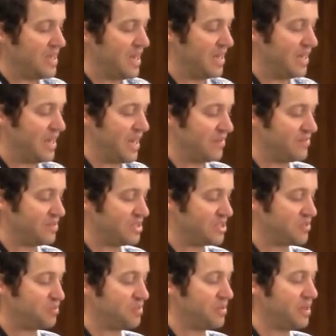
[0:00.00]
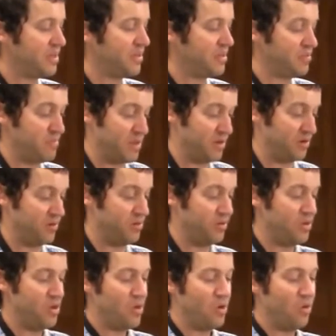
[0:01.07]
And it has this split in the middle
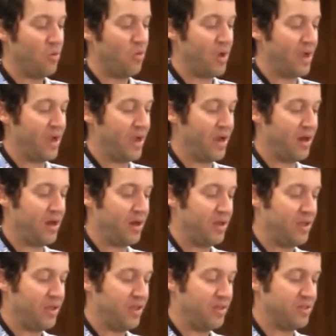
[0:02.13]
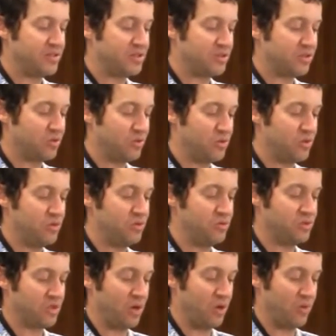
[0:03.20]
where the
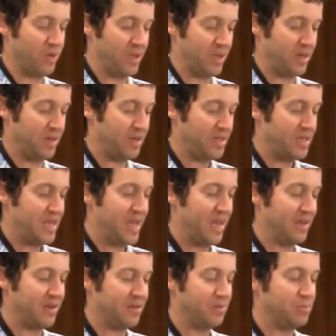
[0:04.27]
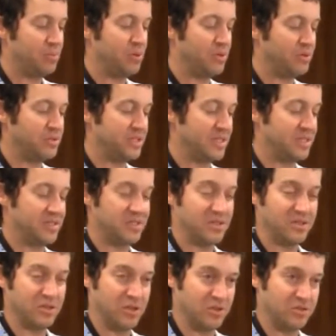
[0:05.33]
screws go in and pulls it
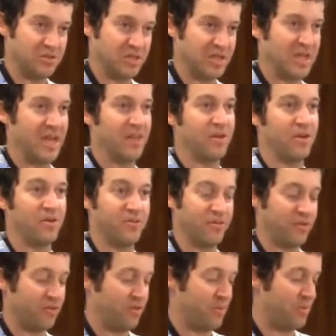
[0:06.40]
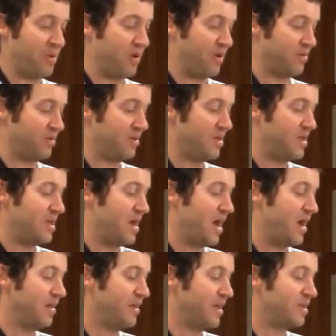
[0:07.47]
closer together or further apart.
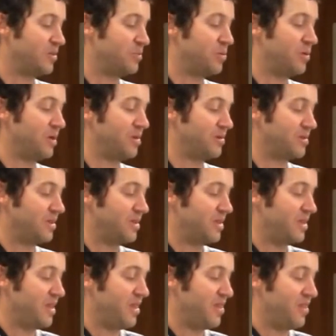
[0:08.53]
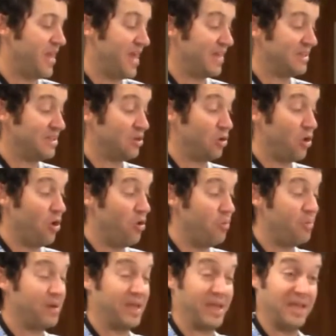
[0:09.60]
I like to put that little
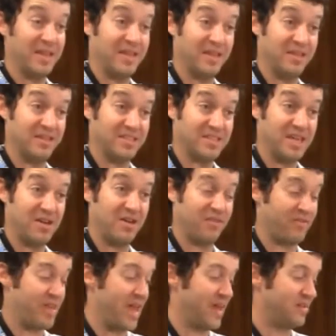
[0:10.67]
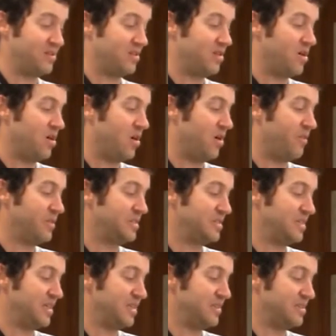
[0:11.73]
opening in the center of that in
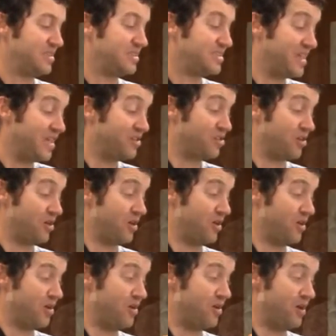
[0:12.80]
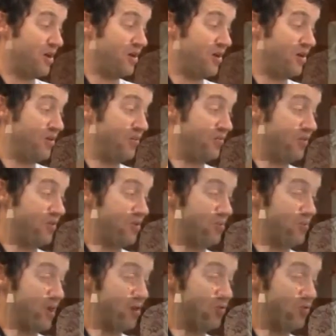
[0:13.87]
the center of my